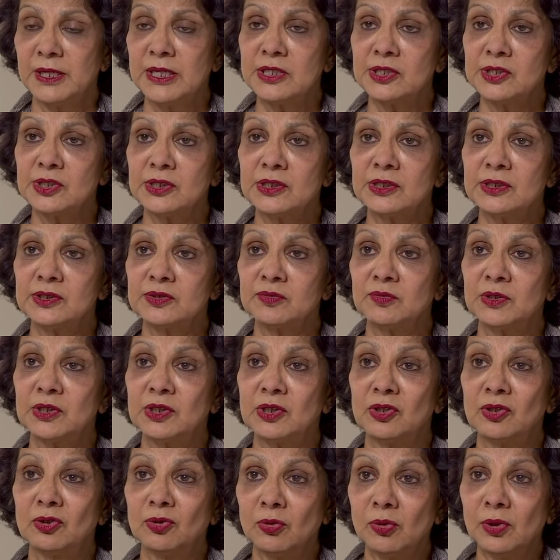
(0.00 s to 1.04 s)
Patients with
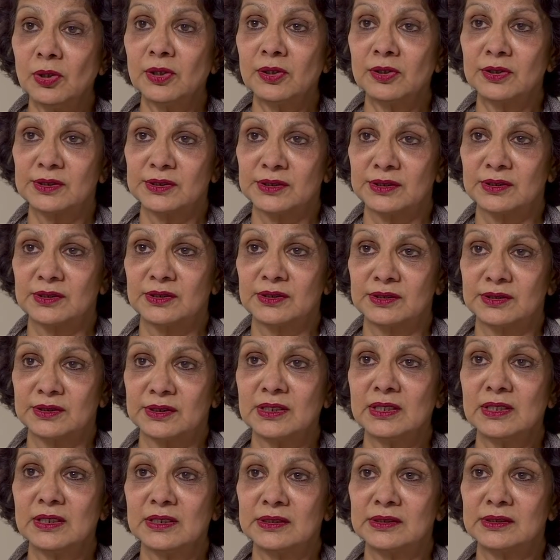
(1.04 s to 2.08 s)
lower risk
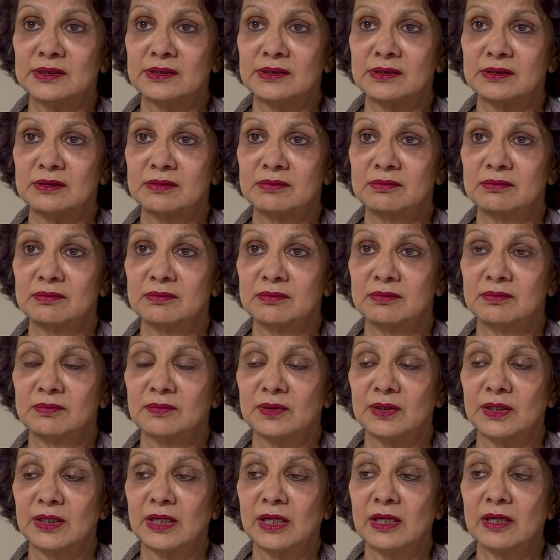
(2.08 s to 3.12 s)
disease
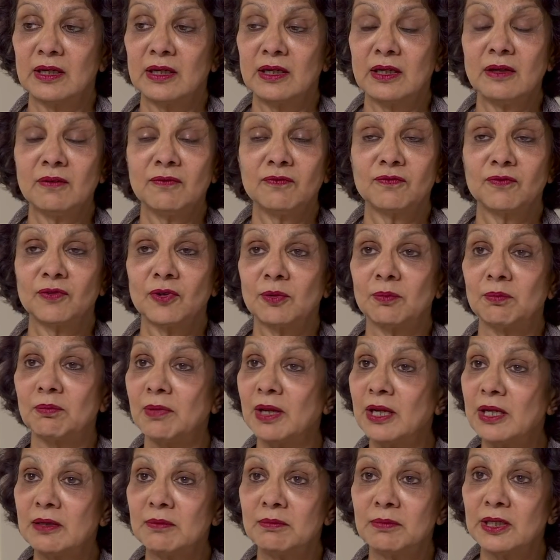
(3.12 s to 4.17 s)
can live for
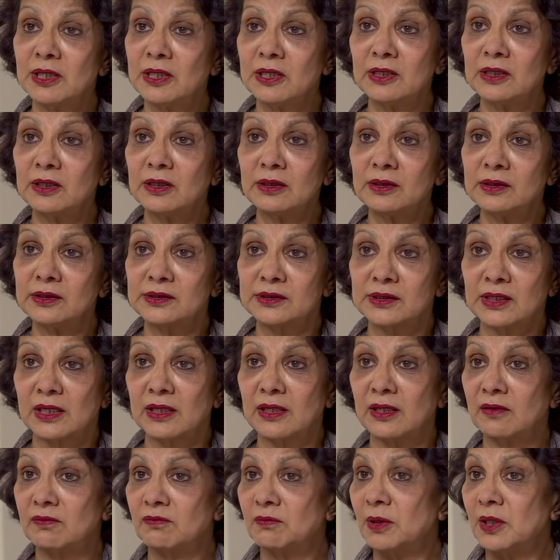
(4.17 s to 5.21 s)
many, many years. I
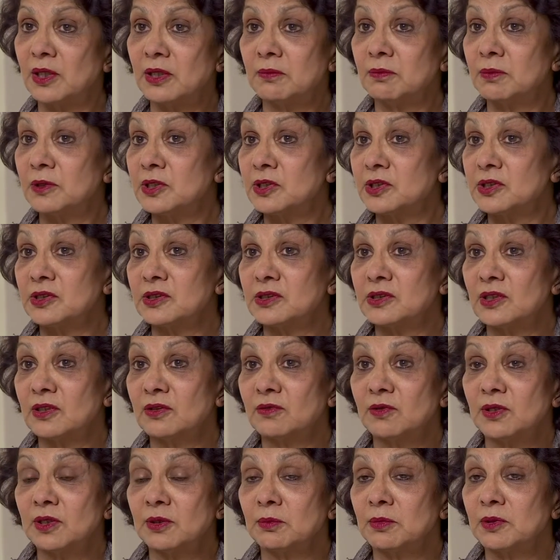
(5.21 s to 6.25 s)
have many patients
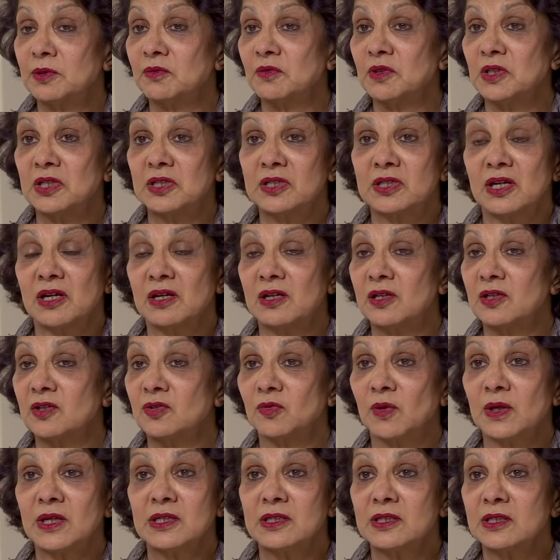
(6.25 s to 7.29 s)
living between 10 and
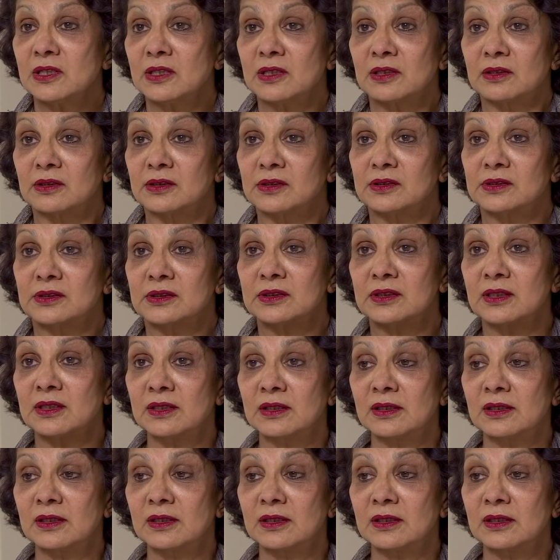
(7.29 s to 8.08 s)
20 years.